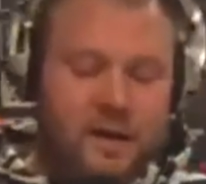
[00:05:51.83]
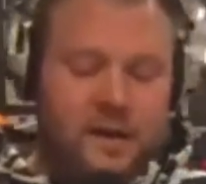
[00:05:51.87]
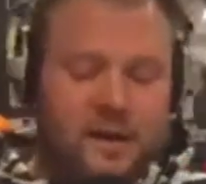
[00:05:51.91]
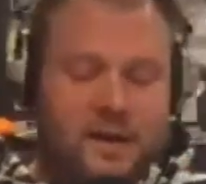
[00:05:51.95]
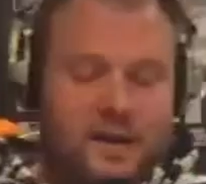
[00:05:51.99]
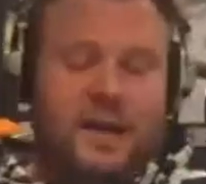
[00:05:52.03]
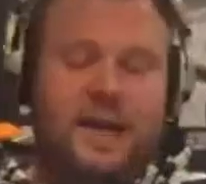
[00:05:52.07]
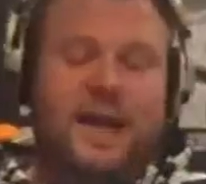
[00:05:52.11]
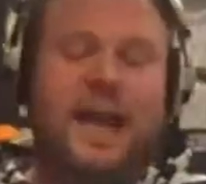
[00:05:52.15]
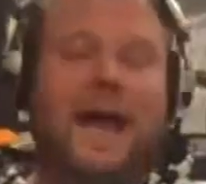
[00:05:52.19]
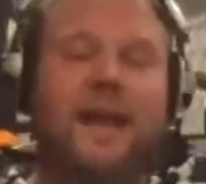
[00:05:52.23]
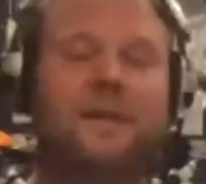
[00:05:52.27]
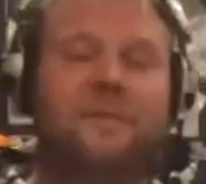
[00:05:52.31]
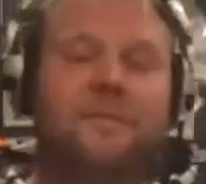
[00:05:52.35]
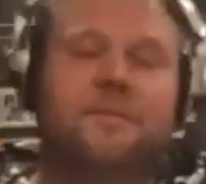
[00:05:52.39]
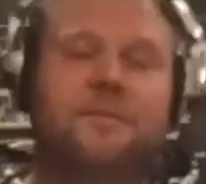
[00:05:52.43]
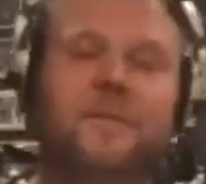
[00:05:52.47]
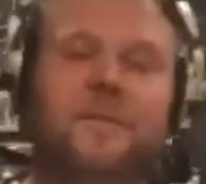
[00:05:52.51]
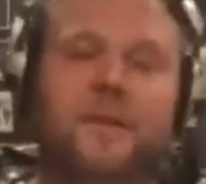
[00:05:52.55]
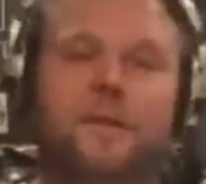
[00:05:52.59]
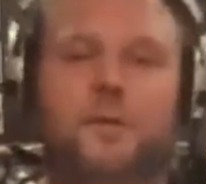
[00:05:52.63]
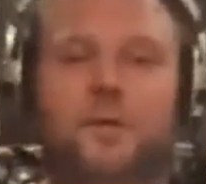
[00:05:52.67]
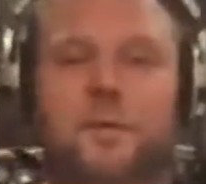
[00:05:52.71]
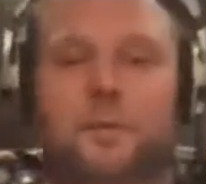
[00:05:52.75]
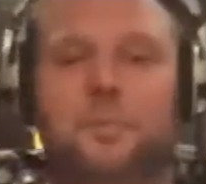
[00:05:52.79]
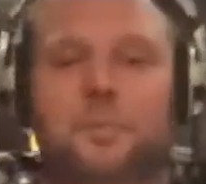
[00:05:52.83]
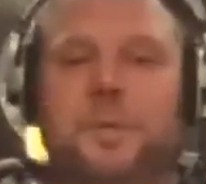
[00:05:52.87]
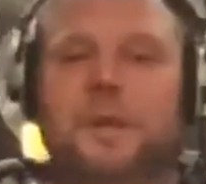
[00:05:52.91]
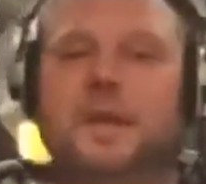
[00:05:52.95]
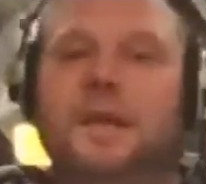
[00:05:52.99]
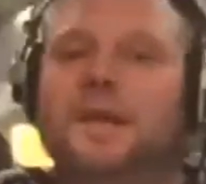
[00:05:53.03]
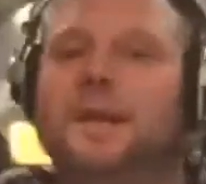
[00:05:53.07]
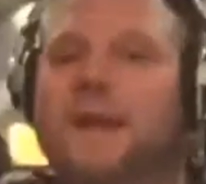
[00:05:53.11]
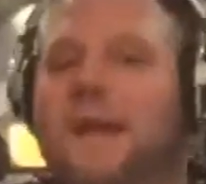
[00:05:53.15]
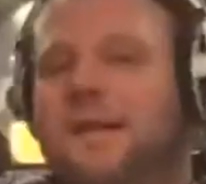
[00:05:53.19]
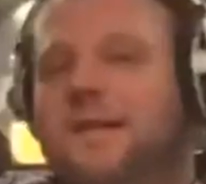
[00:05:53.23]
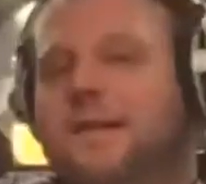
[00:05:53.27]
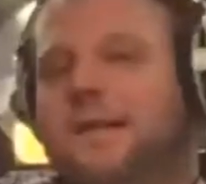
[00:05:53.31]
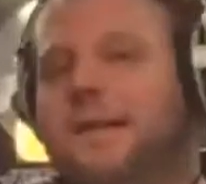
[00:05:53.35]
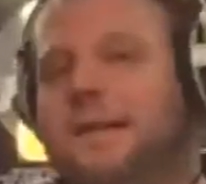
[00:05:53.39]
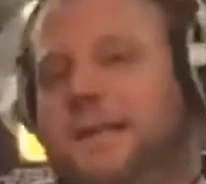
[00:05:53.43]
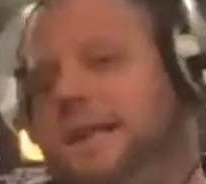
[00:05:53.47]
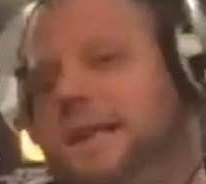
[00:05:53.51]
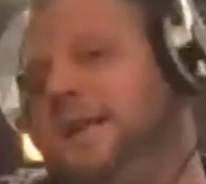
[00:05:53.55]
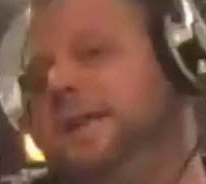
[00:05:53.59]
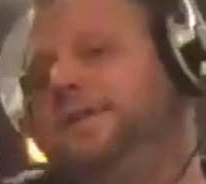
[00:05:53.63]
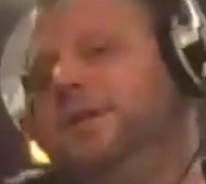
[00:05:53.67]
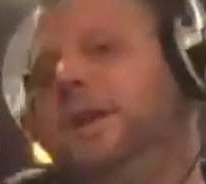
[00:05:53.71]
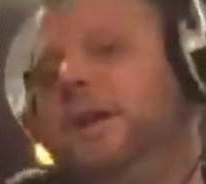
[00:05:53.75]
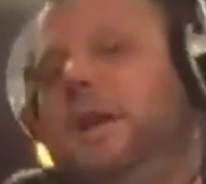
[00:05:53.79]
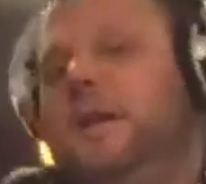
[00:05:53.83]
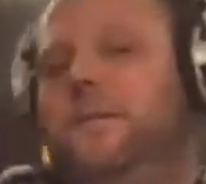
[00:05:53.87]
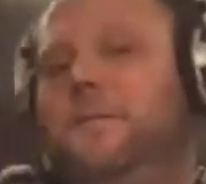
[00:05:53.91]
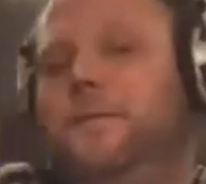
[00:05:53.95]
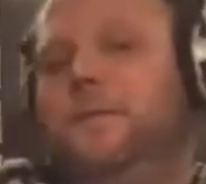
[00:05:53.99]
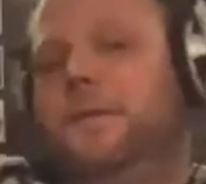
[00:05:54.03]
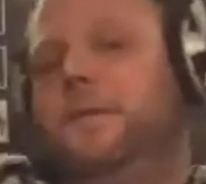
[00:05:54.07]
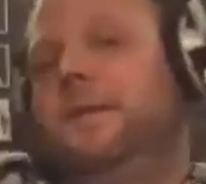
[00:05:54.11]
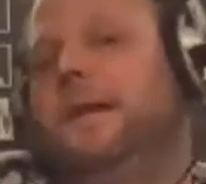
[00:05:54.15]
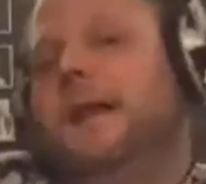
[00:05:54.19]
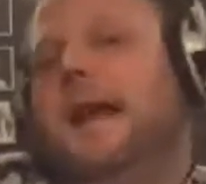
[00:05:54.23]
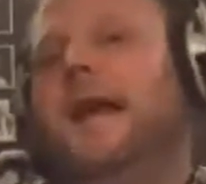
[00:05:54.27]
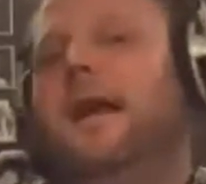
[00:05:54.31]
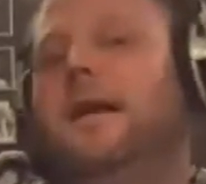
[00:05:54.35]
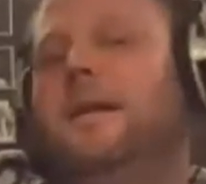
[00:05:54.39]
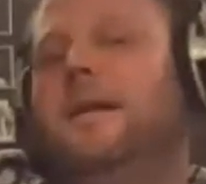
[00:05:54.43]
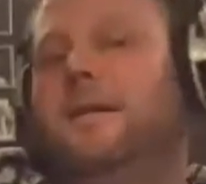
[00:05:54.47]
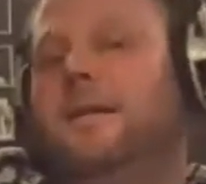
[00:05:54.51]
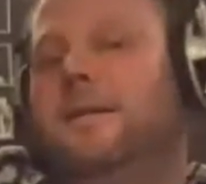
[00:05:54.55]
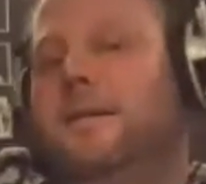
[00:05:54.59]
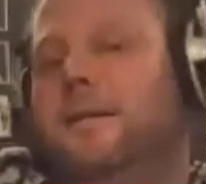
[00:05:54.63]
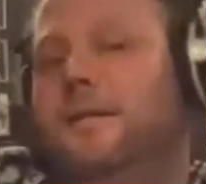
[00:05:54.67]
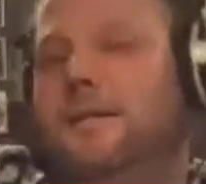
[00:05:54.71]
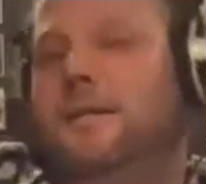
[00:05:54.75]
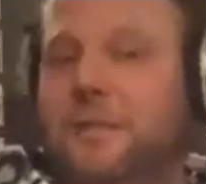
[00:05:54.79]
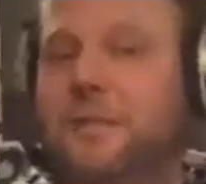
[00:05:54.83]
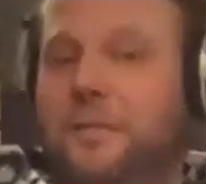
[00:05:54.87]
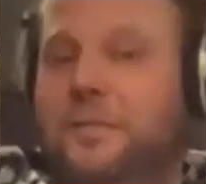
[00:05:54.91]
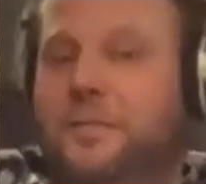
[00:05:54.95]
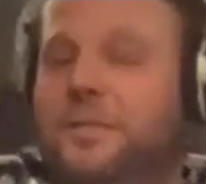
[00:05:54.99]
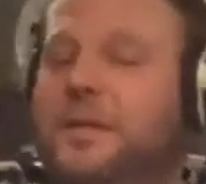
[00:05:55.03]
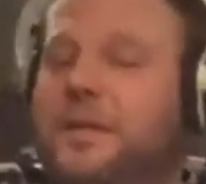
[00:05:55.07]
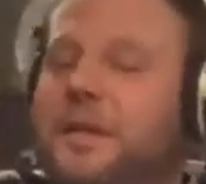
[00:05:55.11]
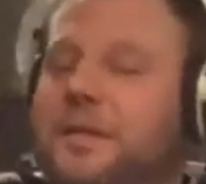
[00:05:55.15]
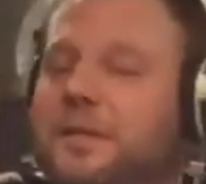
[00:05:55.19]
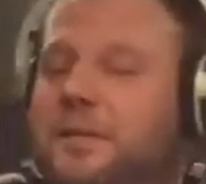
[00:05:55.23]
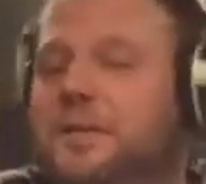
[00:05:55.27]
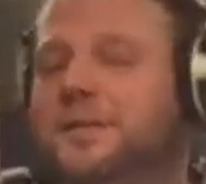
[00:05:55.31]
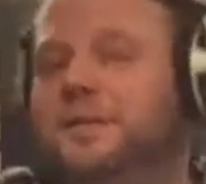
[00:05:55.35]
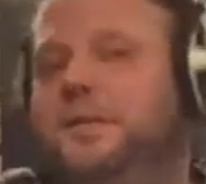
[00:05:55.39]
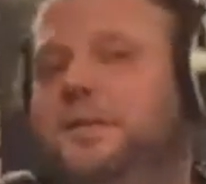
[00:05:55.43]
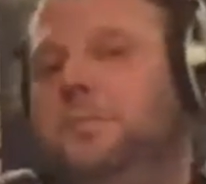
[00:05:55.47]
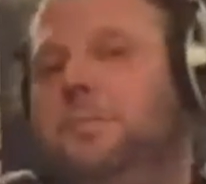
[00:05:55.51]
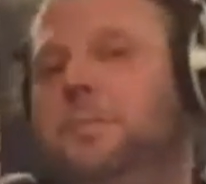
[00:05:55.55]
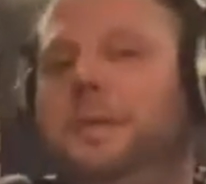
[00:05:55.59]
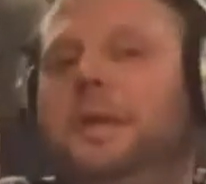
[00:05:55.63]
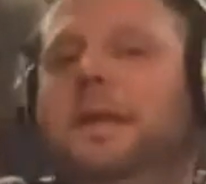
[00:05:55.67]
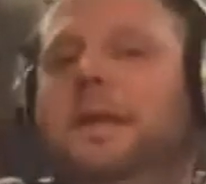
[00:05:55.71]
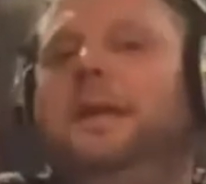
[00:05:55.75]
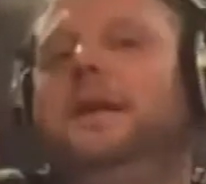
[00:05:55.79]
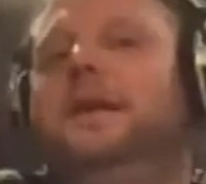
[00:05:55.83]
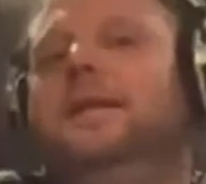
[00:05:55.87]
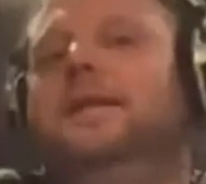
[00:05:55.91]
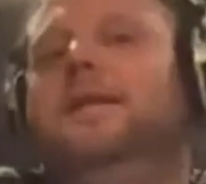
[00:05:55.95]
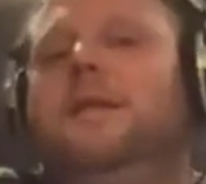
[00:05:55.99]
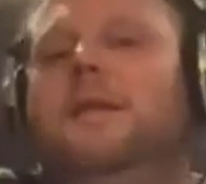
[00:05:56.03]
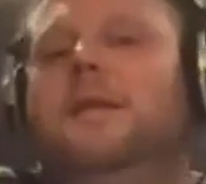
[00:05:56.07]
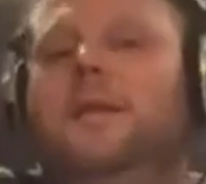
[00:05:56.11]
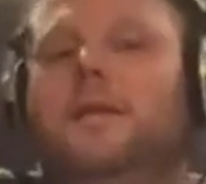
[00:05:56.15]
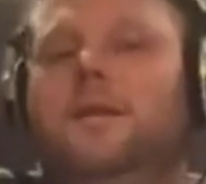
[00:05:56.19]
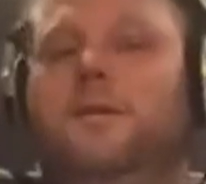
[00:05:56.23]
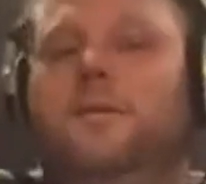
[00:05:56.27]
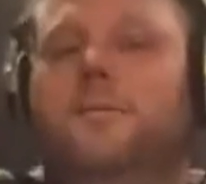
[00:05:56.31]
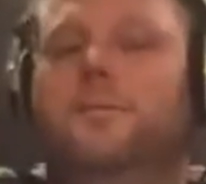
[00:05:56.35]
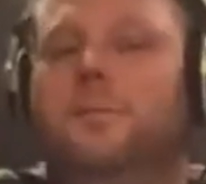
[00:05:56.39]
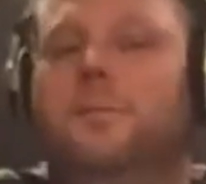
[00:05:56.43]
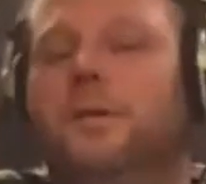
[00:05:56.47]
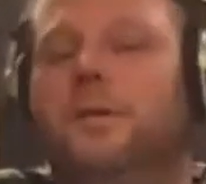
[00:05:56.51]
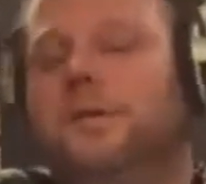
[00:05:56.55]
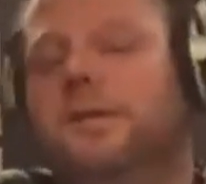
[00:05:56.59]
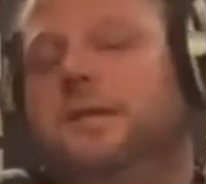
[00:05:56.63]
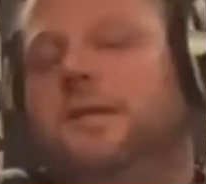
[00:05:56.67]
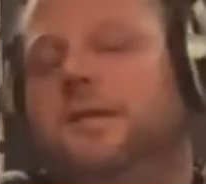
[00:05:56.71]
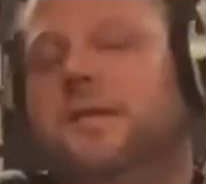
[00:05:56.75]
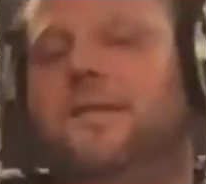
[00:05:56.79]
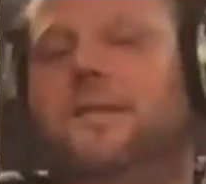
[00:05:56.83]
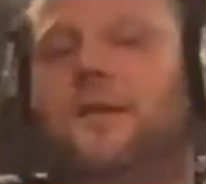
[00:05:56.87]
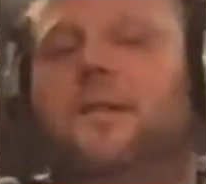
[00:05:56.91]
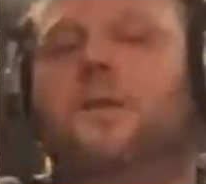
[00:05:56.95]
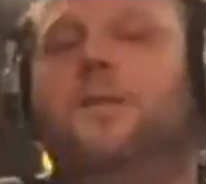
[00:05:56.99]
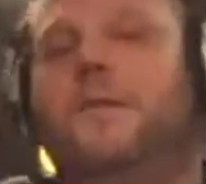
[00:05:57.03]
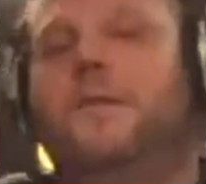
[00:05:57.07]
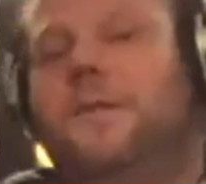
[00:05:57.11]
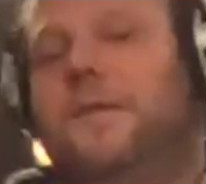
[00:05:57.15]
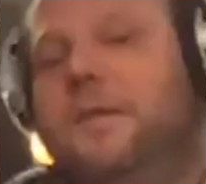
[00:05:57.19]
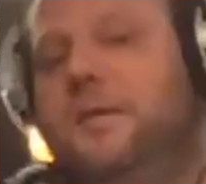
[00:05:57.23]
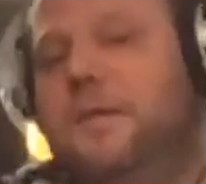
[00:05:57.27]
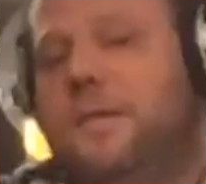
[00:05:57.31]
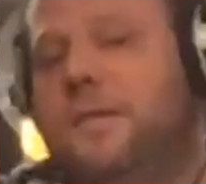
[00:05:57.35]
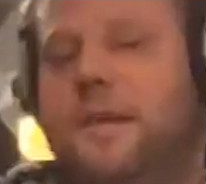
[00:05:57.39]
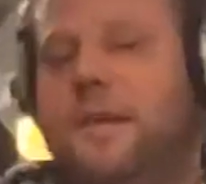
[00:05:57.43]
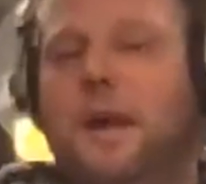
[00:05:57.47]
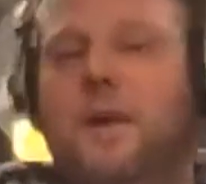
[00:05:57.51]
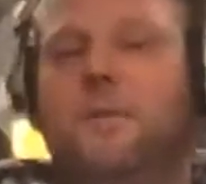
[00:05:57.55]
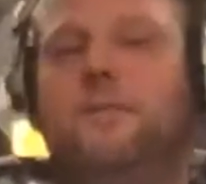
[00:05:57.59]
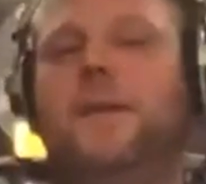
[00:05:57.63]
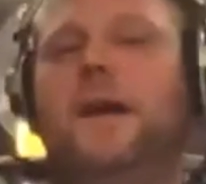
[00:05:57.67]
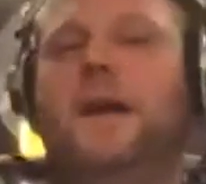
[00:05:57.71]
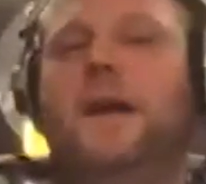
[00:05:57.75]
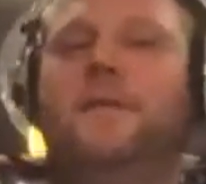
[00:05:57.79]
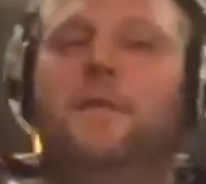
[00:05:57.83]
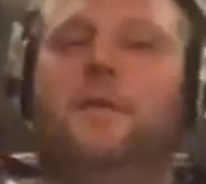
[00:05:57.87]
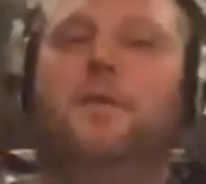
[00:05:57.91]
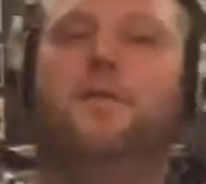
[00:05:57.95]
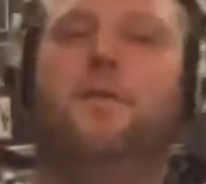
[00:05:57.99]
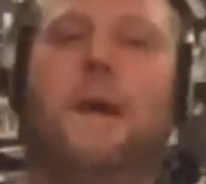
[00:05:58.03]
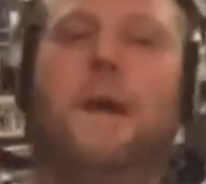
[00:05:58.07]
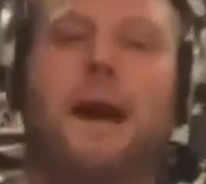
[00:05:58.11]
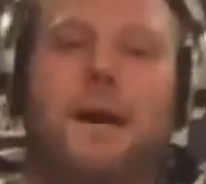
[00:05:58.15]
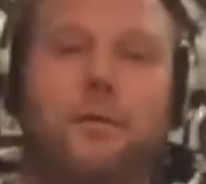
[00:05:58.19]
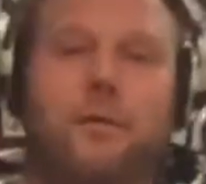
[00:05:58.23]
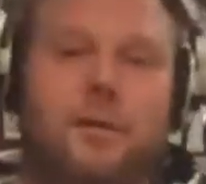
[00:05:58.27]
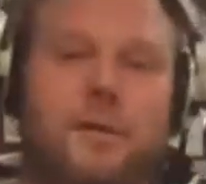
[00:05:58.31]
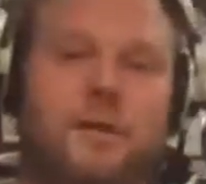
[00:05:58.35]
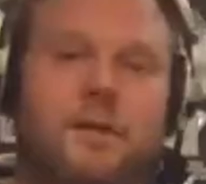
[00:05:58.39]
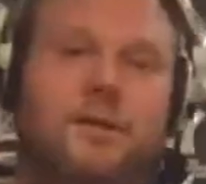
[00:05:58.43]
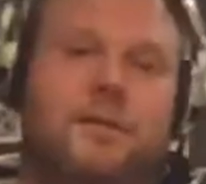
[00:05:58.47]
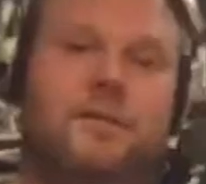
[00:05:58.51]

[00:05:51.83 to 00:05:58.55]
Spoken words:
You got to feel the beat. As a DJ, if you're not feeling your beat, you're really disservicing yourself and the crowd.